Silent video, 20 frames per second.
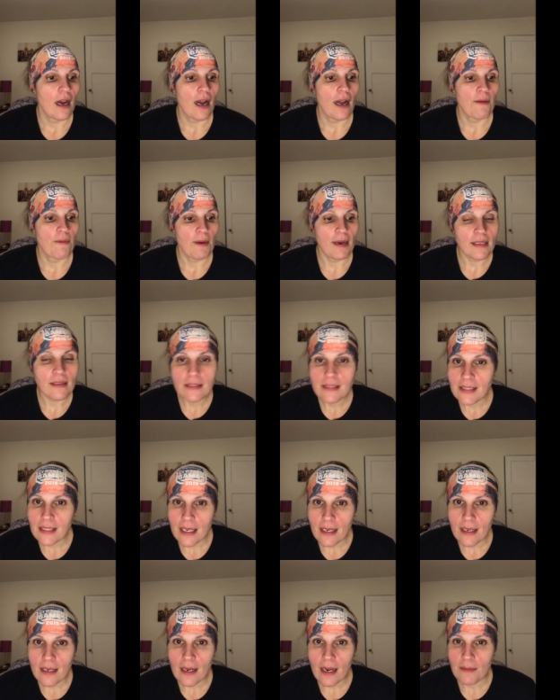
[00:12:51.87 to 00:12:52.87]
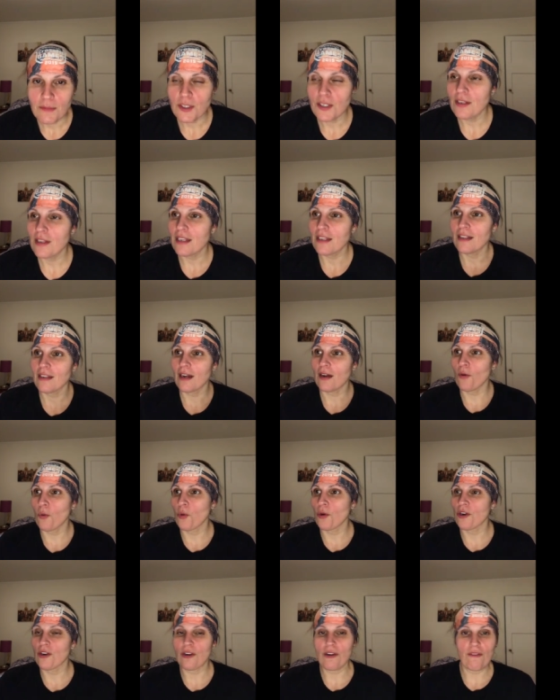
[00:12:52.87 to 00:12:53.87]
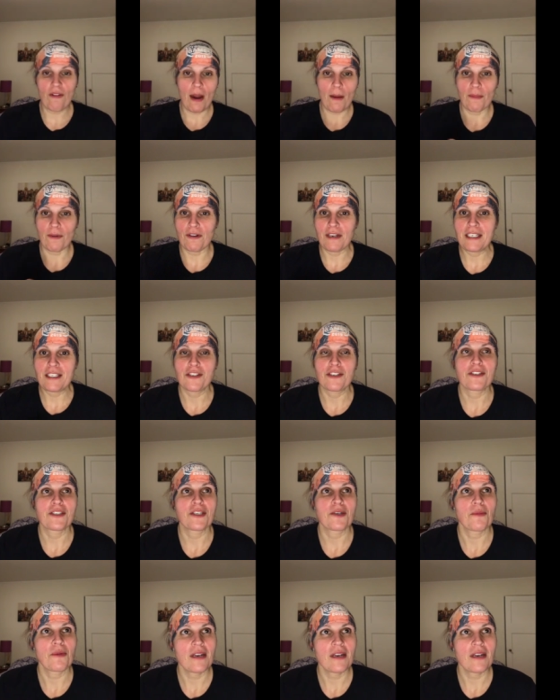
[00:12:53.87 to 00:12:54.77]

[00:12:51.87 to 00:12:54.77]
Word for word: I ran the sink. I'm trying to think of the order of operations here.